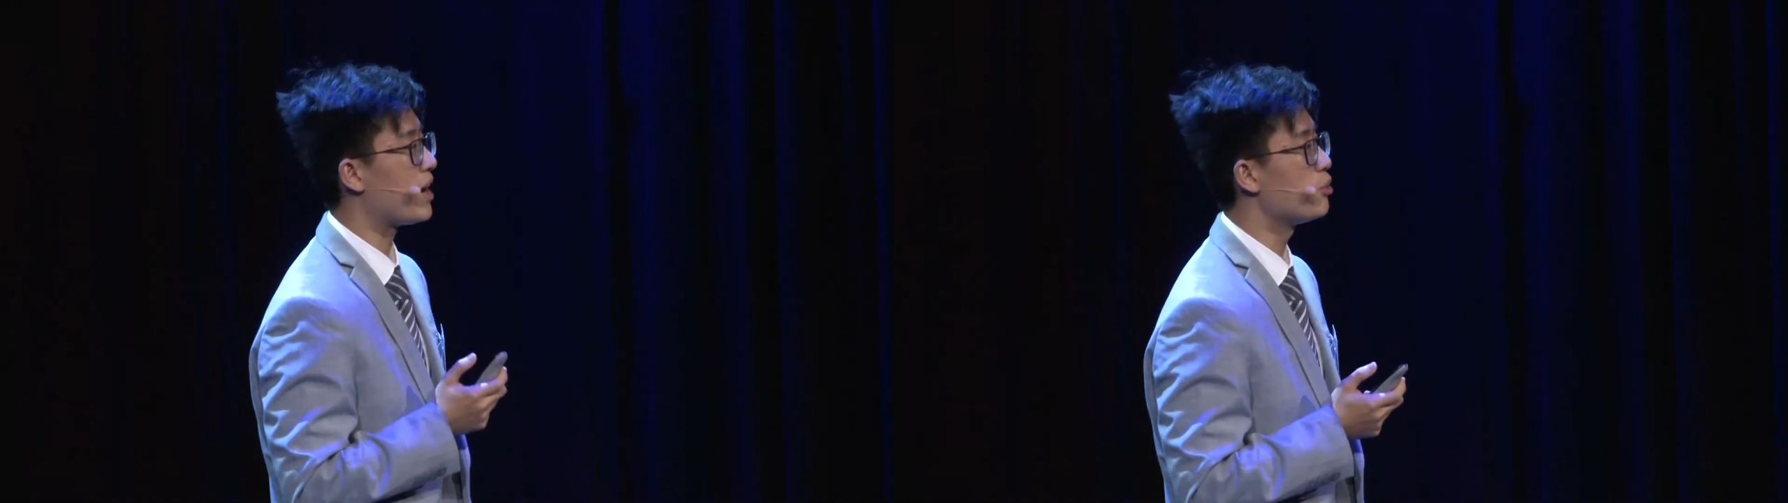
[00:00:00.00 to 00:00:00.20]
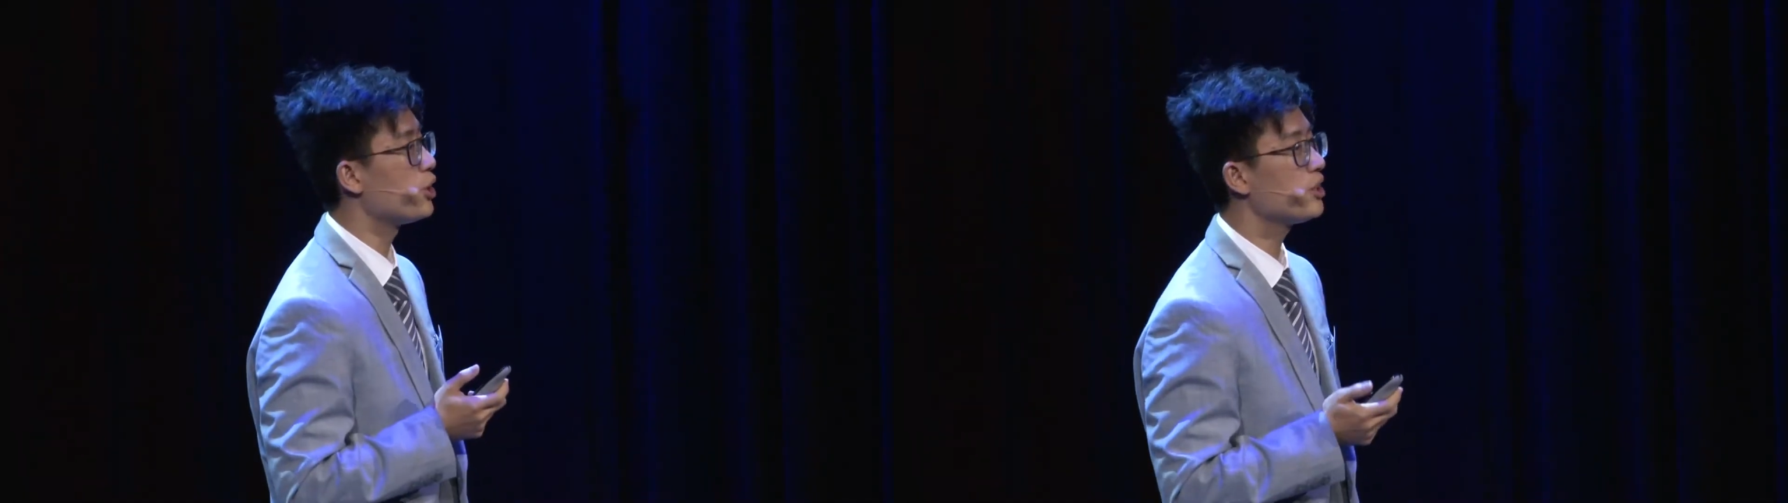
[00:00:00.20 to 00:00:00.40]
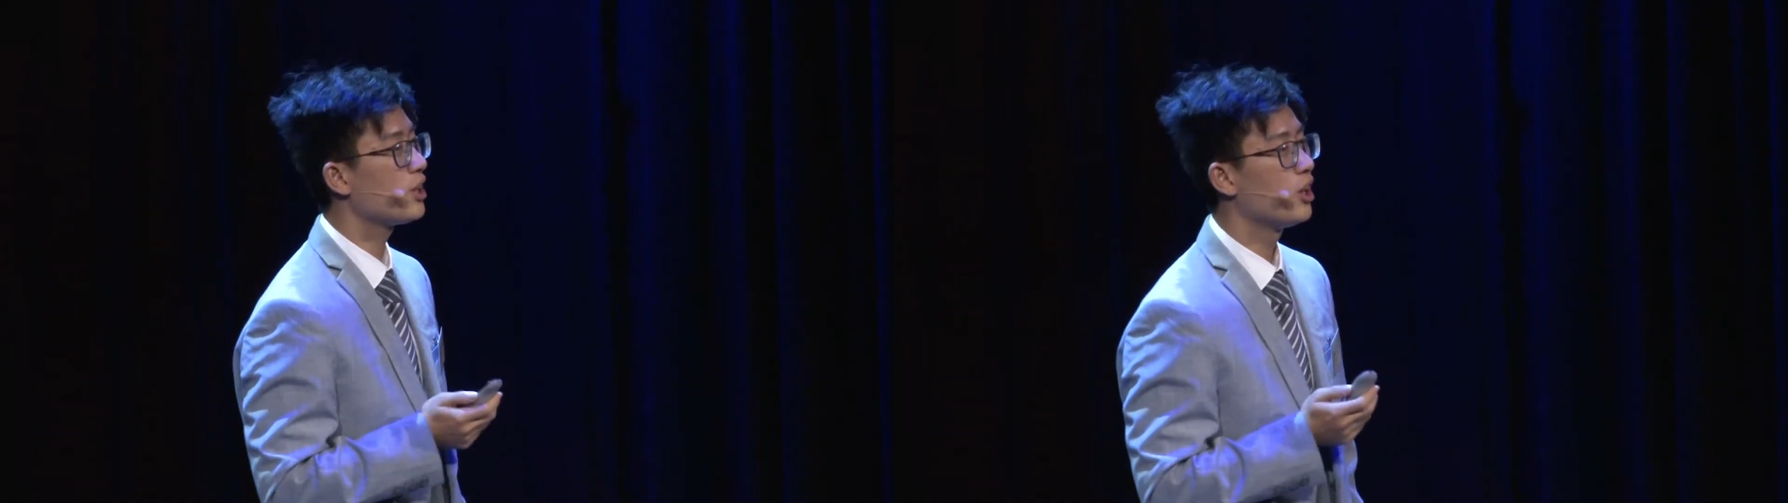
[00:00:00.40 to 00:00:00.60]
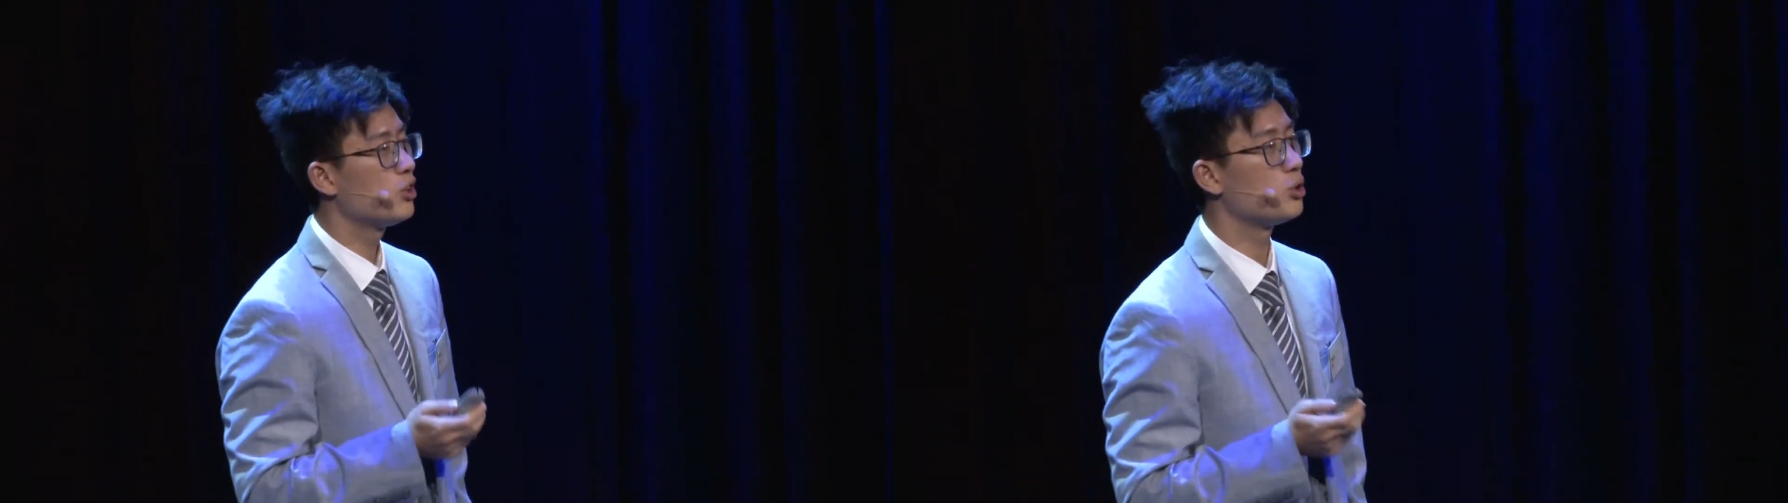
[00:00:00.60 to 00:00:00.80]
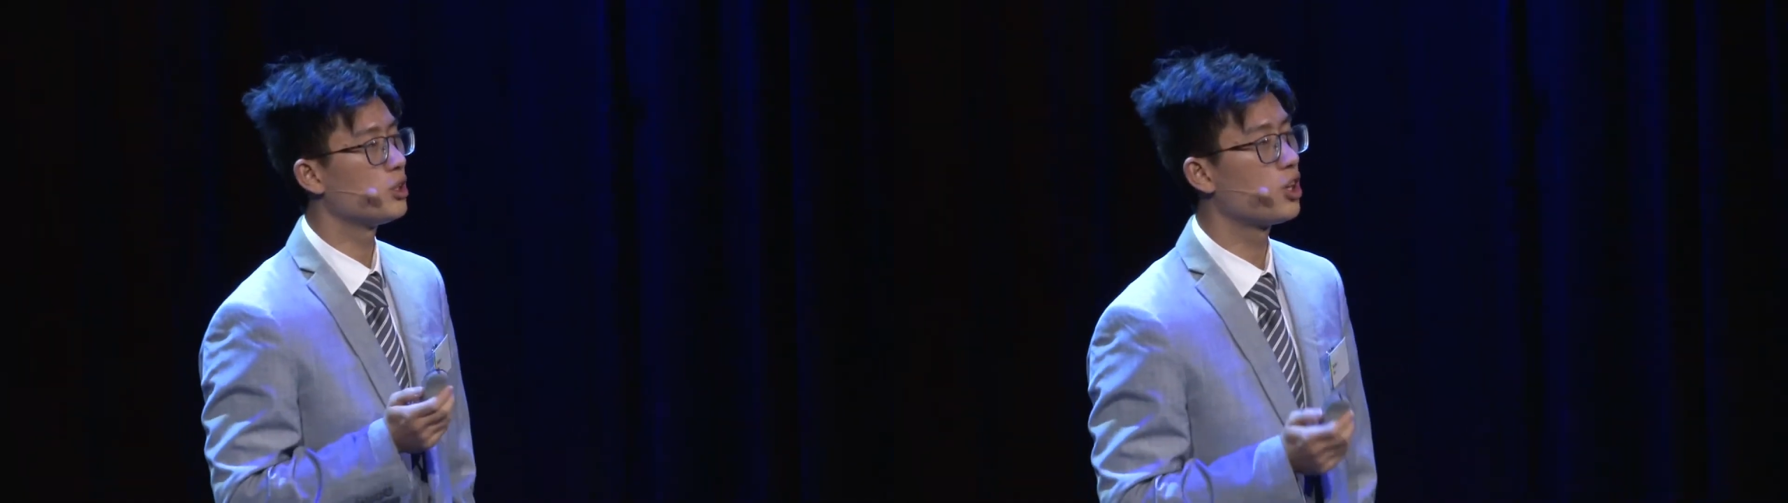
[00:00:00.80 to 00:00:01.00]
memory
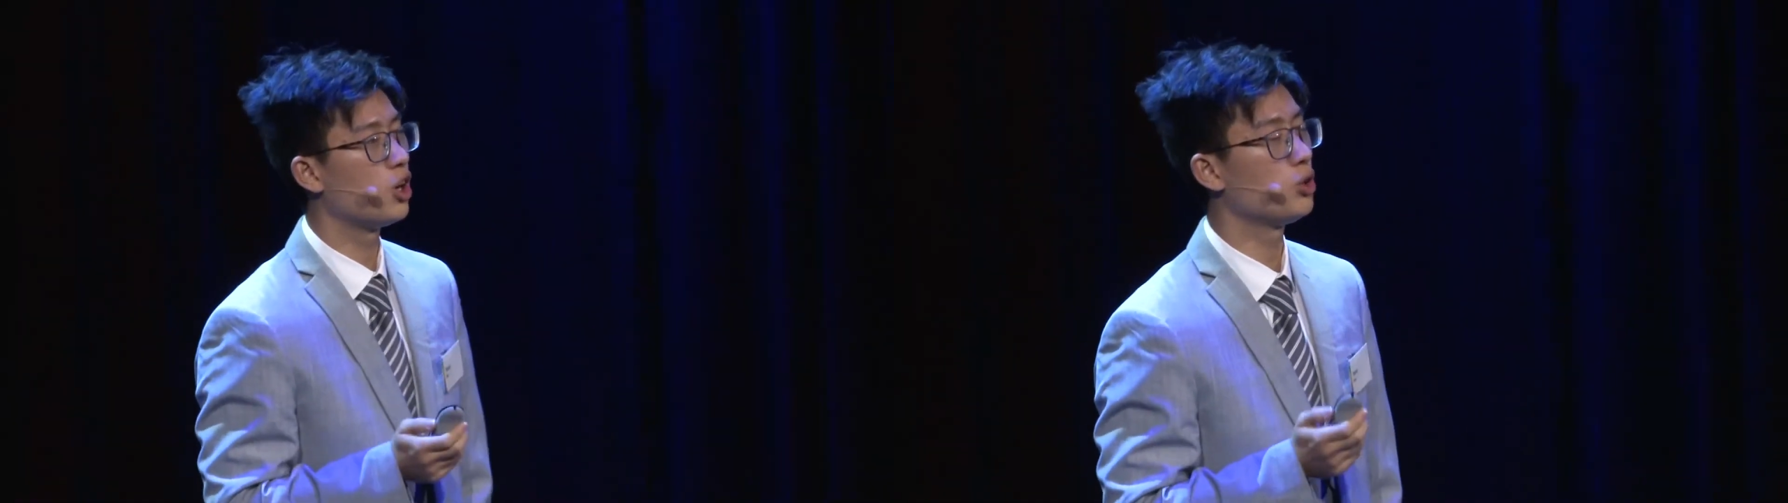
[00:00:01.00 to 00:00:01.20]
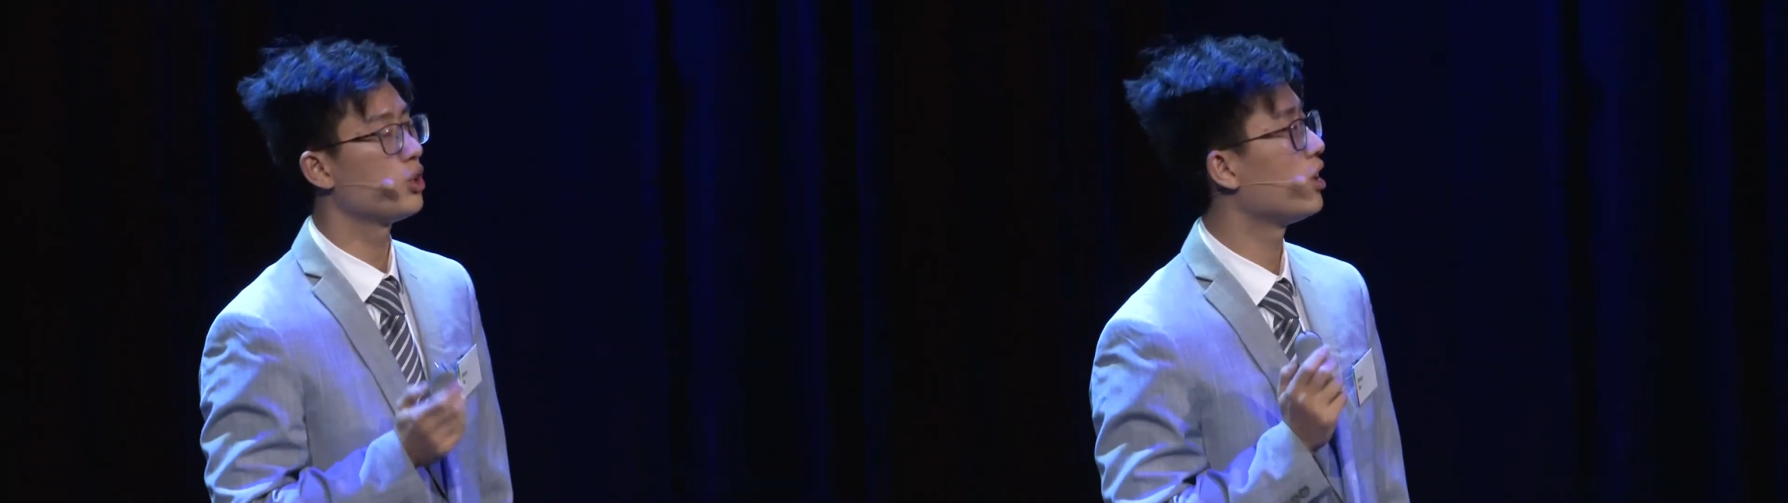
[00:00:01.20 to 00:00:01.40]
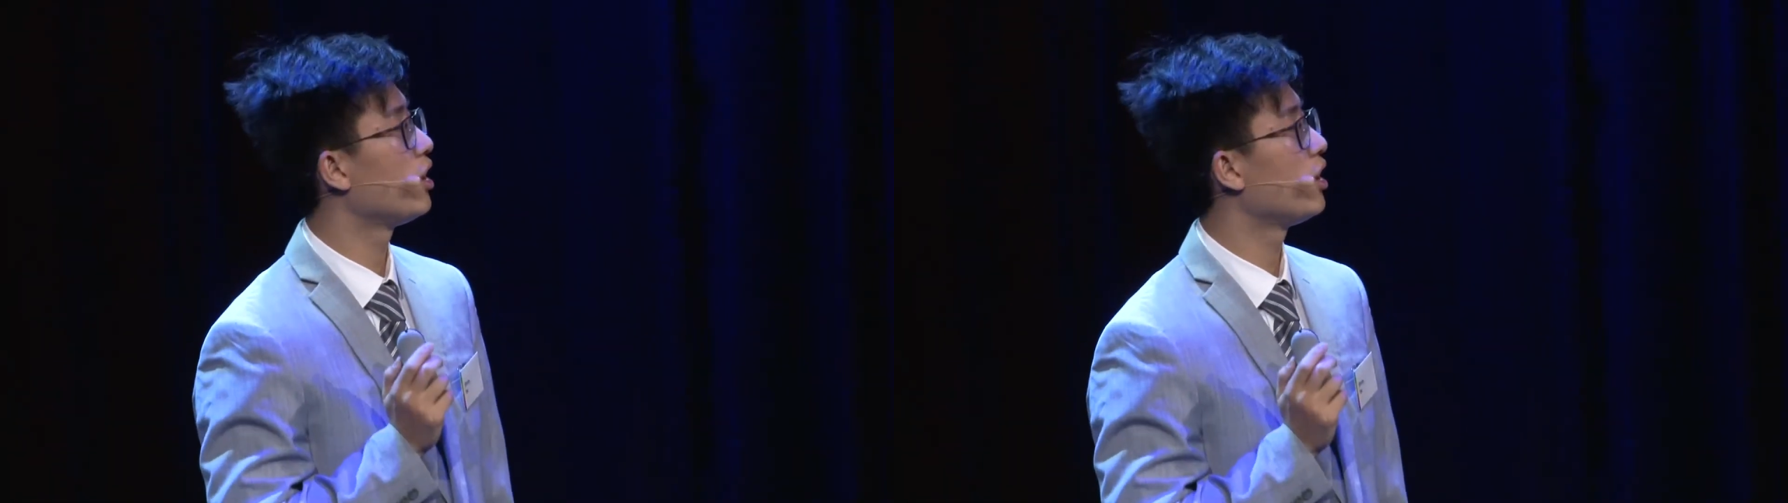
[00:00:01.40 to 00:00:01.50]
to encode